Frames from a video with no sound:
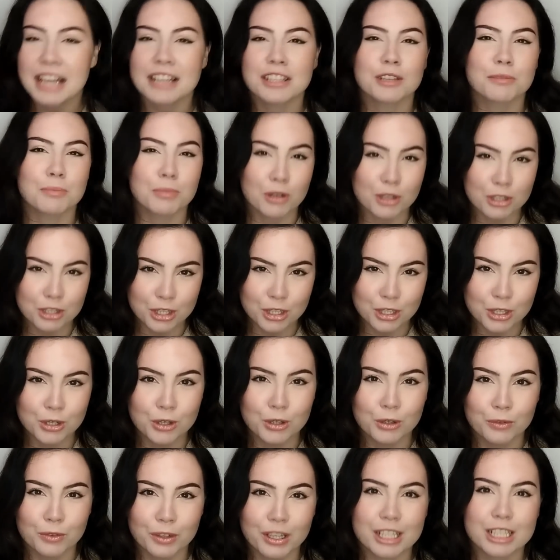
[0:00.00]
as a person
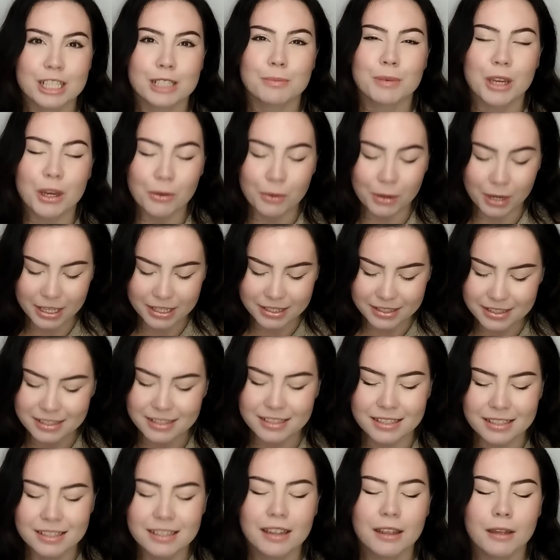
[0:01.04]
who've
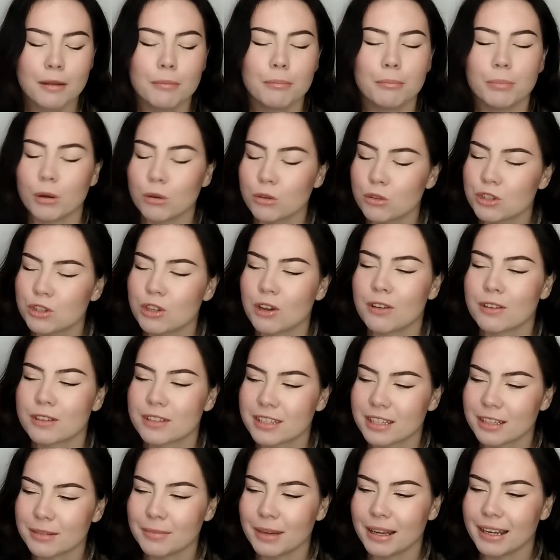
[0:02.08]
experienced
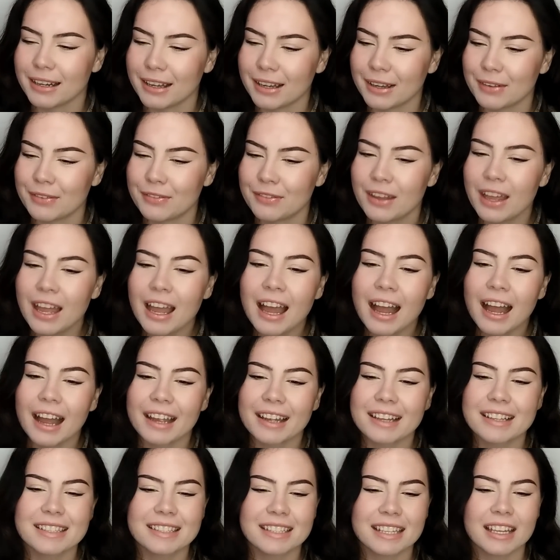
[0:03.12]
Botox in my life,
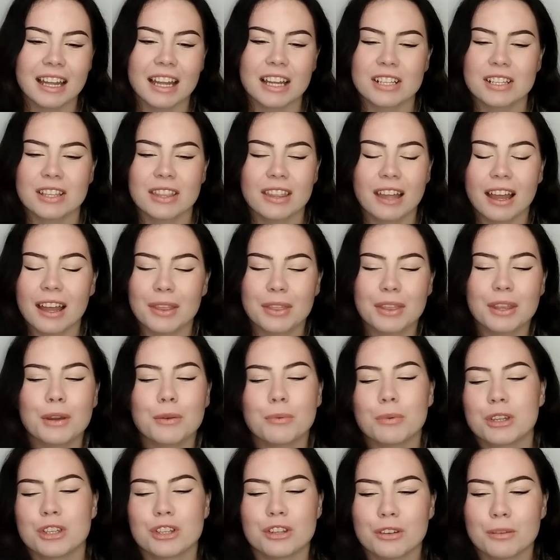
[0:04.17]
I can say I
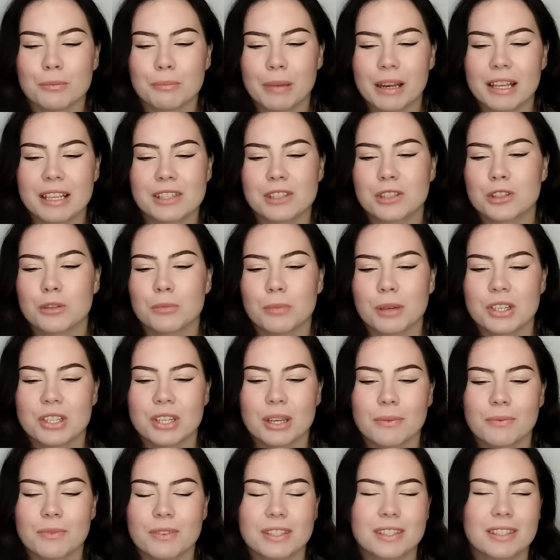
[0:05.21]
think we shouldn't place so
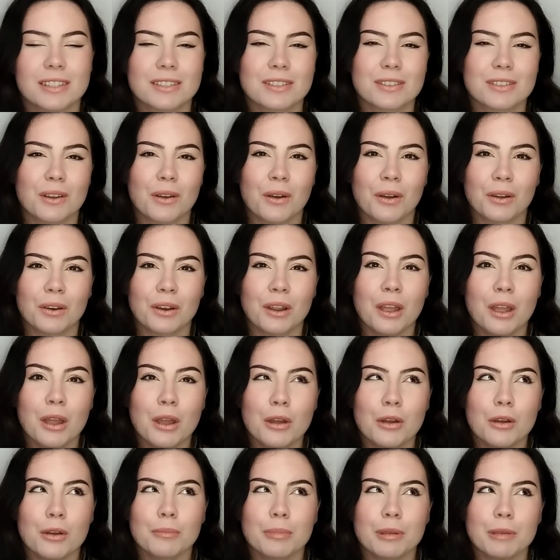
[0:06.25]
much emphasis on
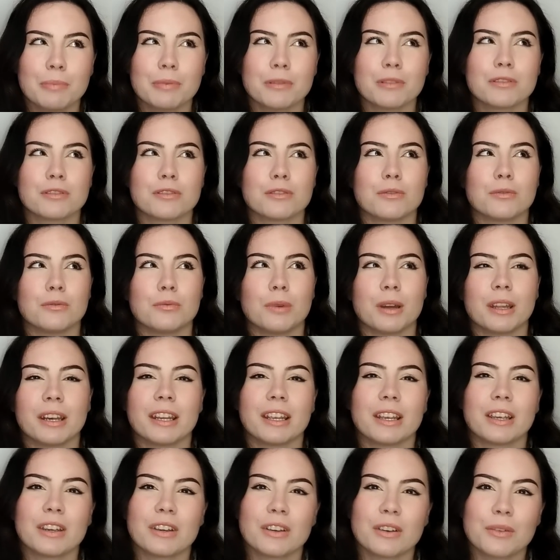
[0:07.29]
people's
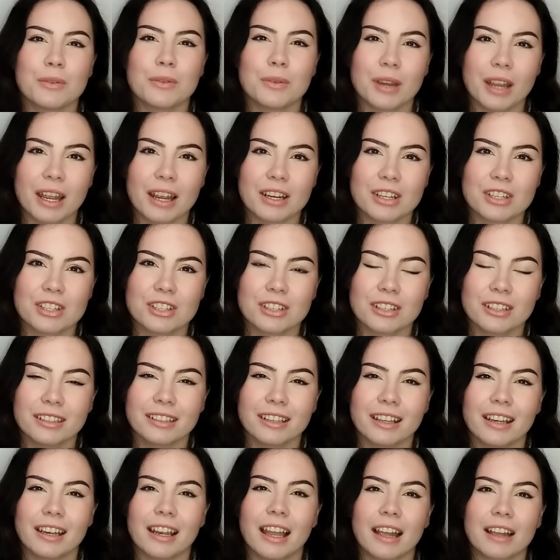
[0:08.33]
winning
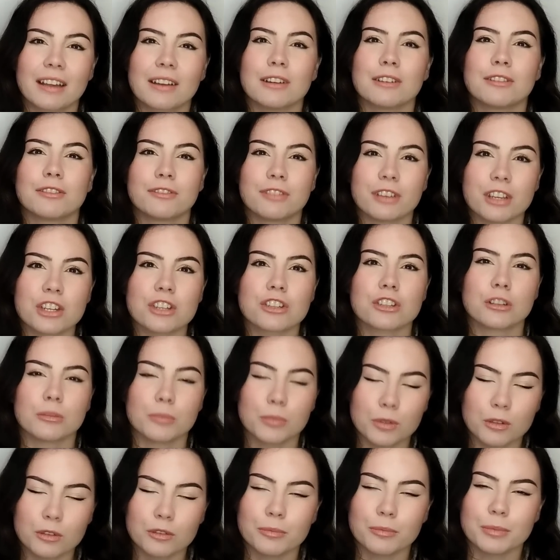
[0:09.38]
reaction, the lack of facial
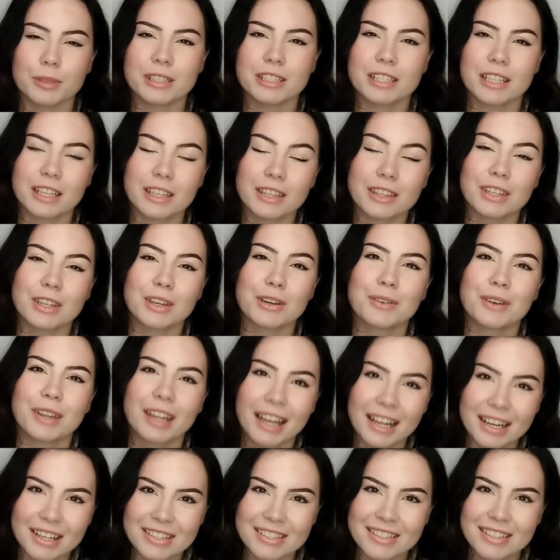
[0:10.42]
movement in their
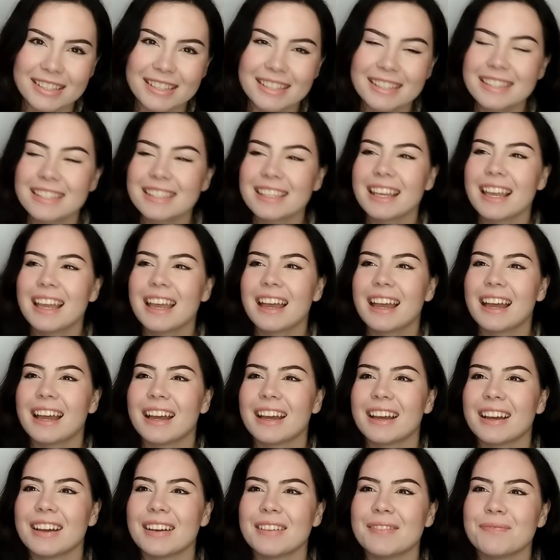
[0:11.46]
reactions,
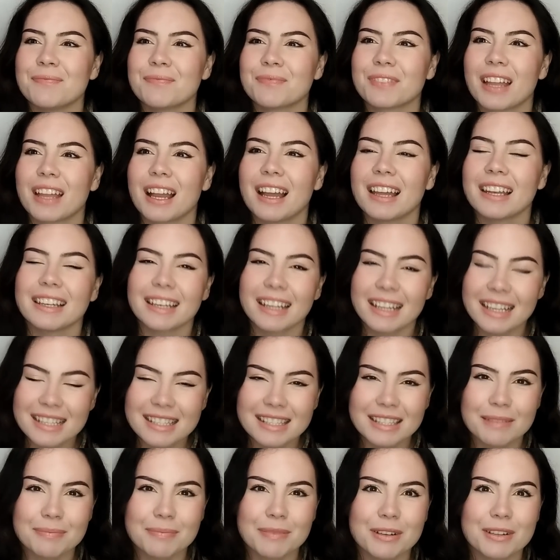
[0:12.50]

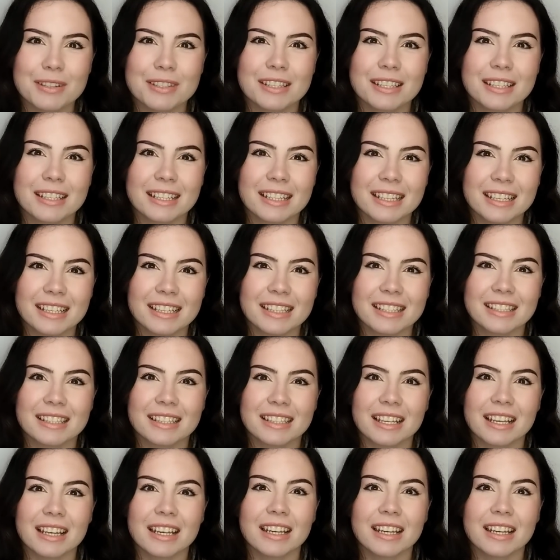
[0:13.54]
unless a person is